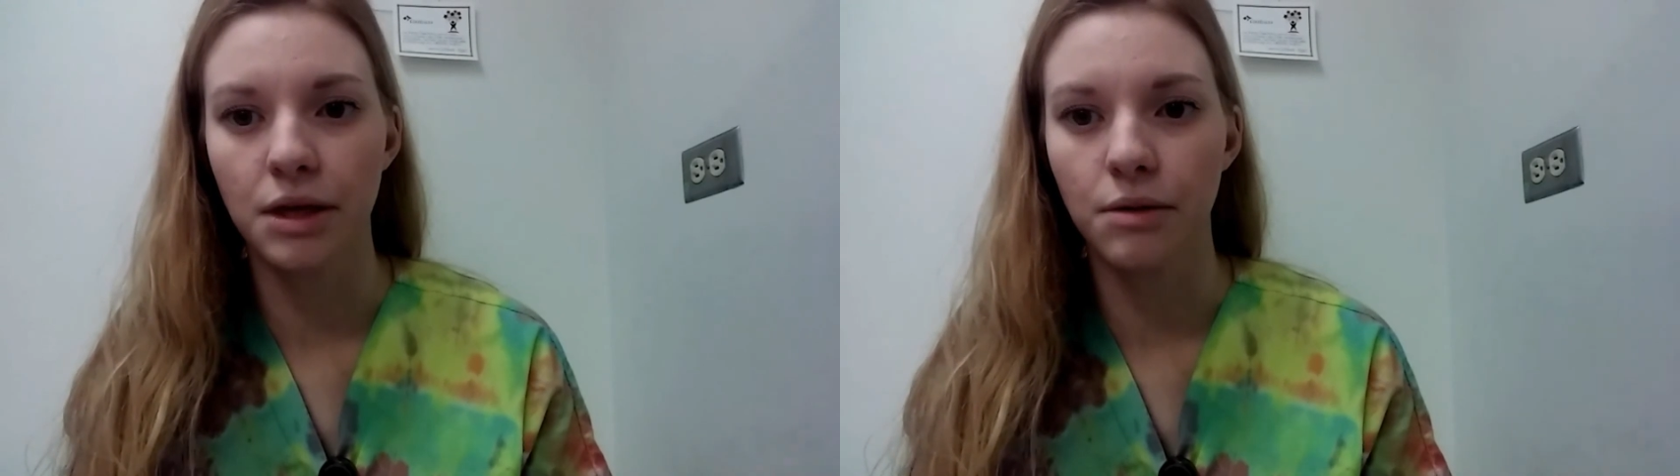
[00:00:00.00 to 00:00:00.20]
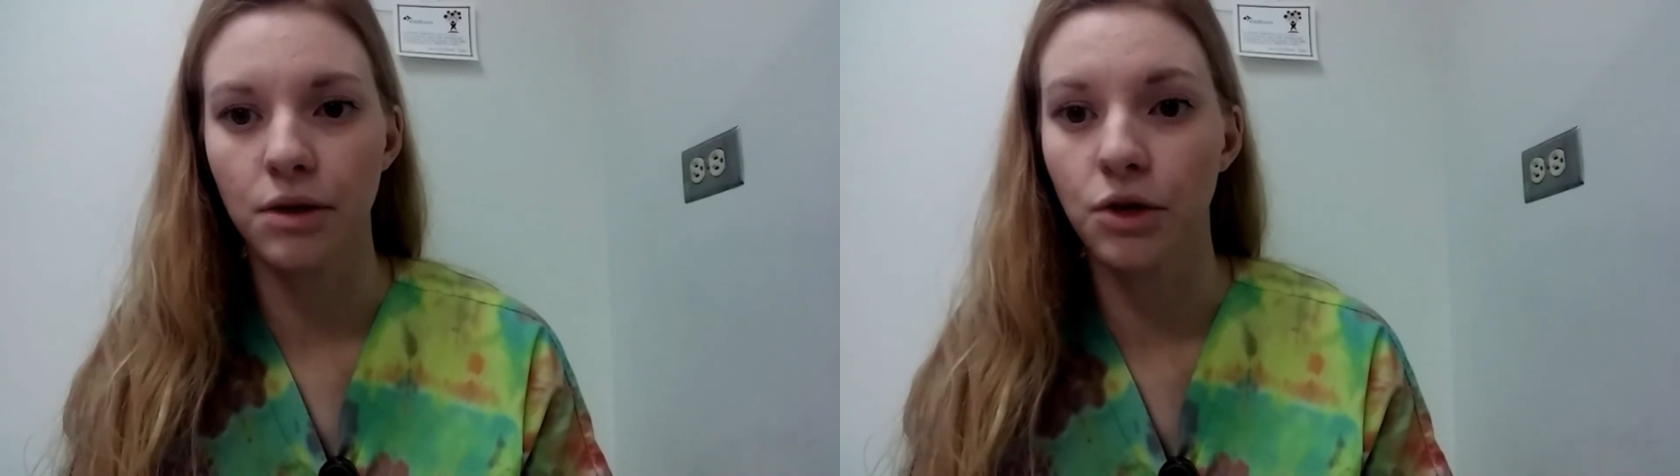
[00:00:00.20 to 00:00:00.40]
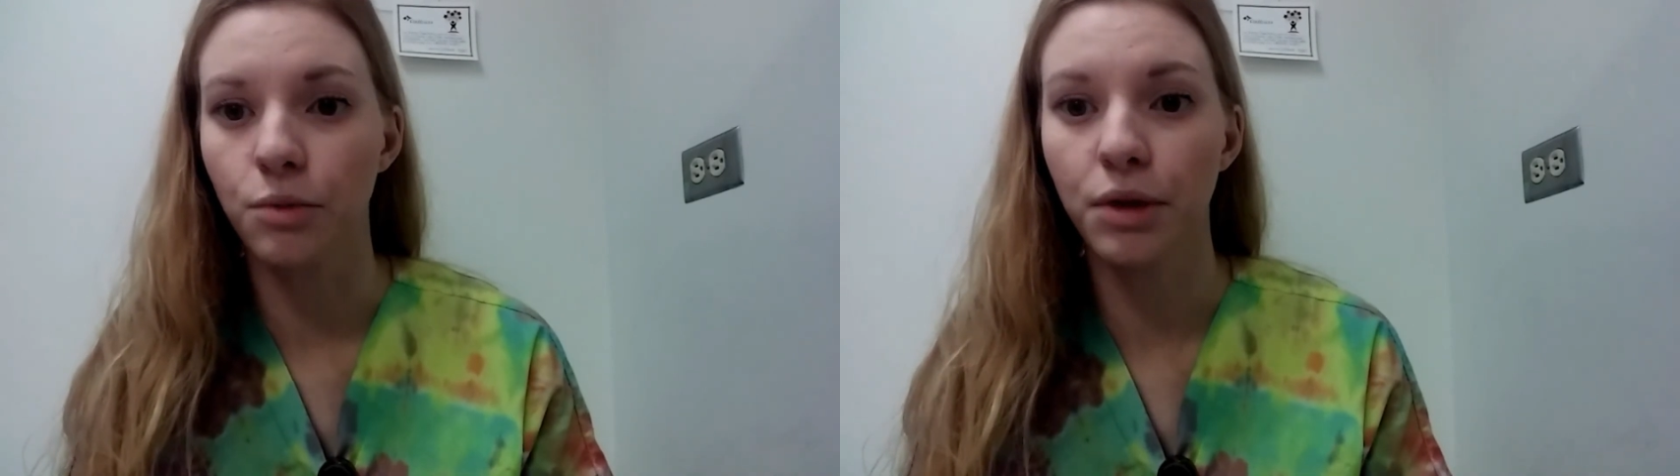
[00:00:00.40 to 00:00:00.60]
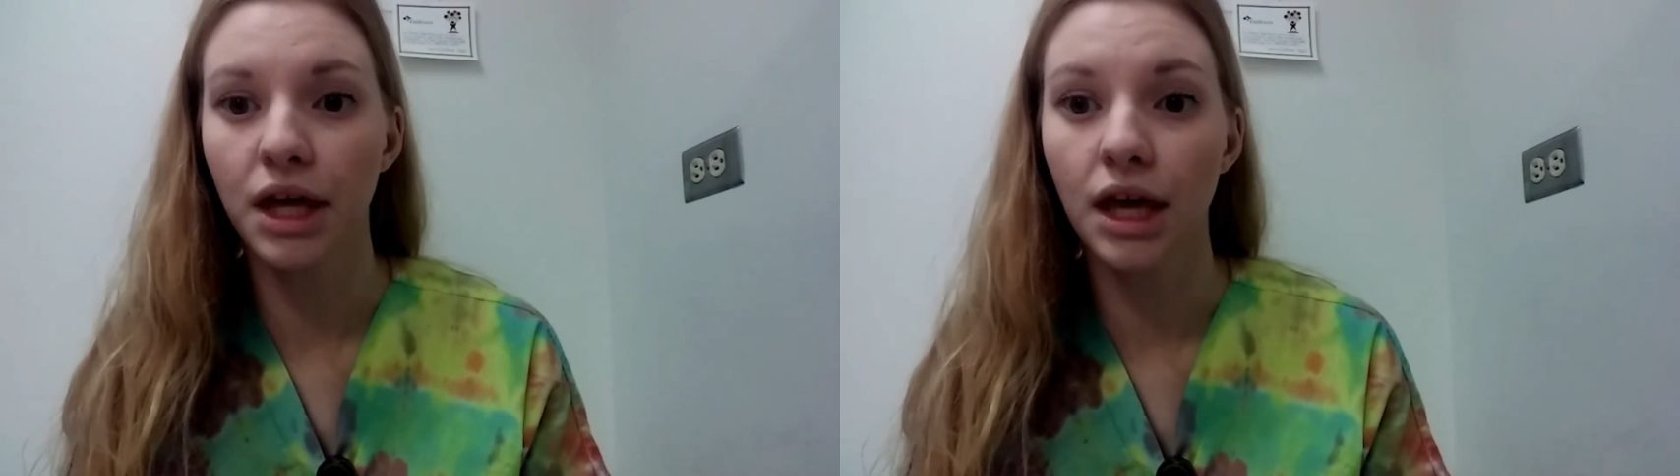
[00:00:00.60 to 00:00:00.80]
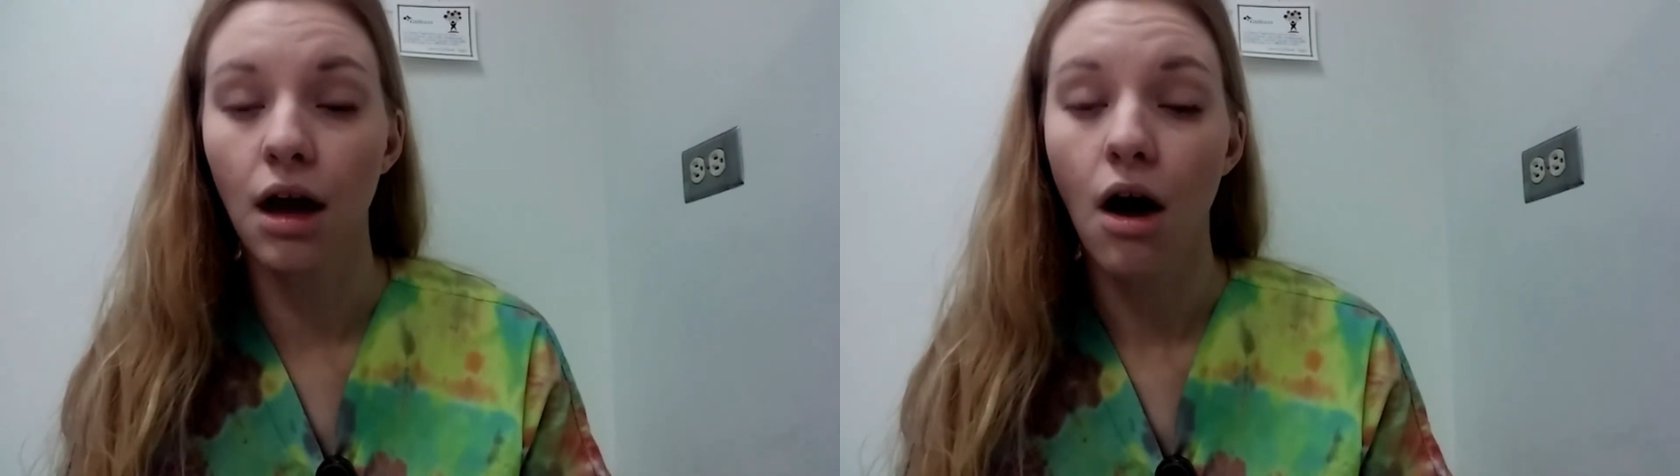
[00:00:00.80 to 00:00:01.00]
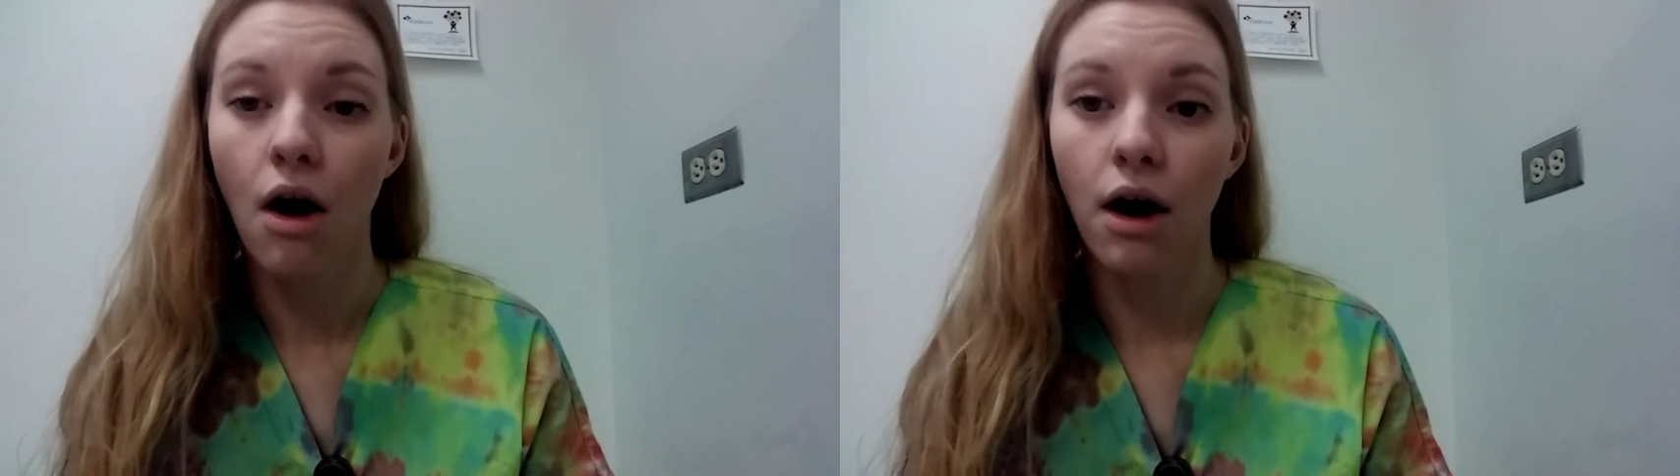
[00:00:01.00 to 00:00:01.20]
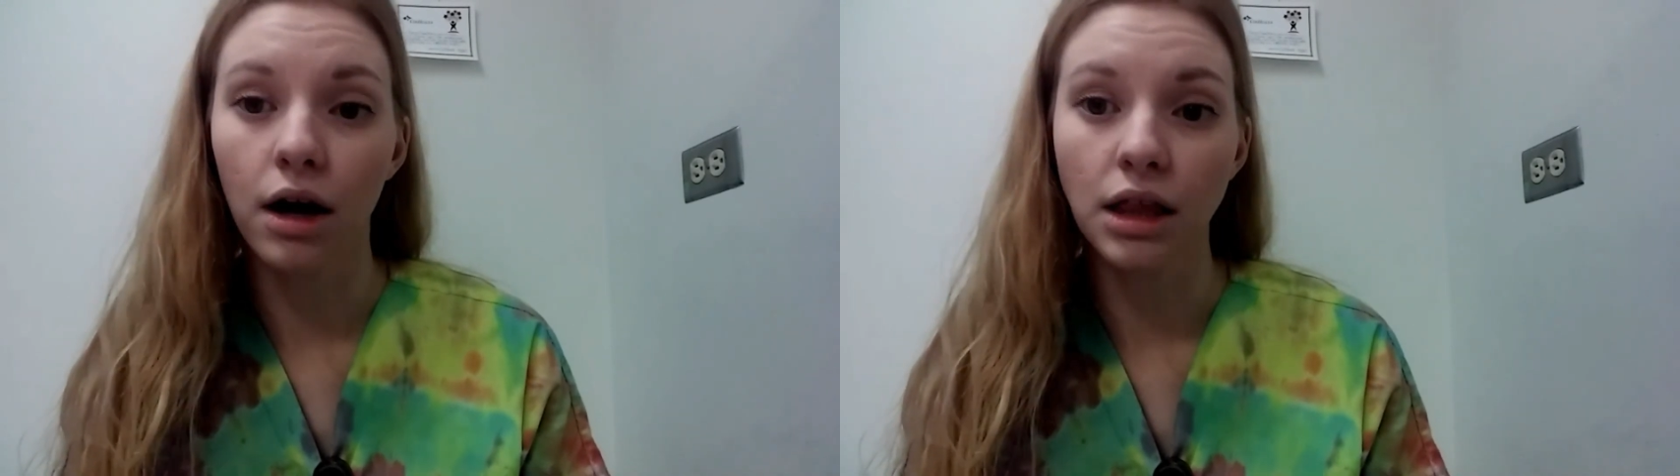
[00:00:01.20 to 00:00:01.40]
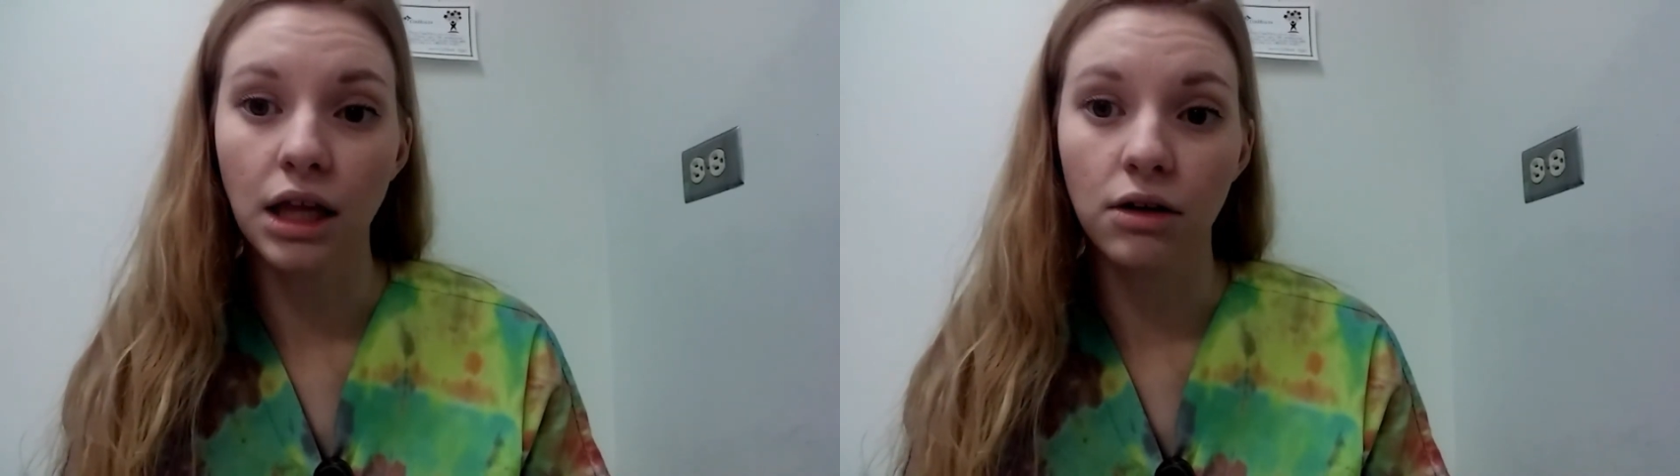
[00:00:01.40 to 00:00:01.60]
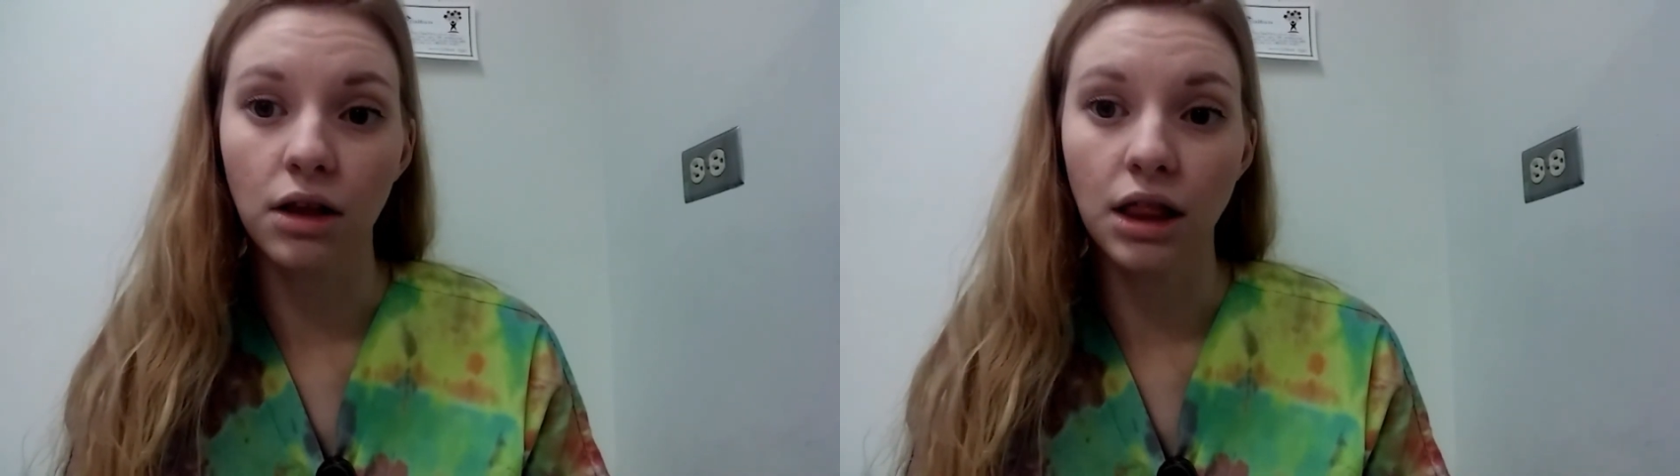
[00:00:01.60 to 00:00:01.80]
the BUP are a little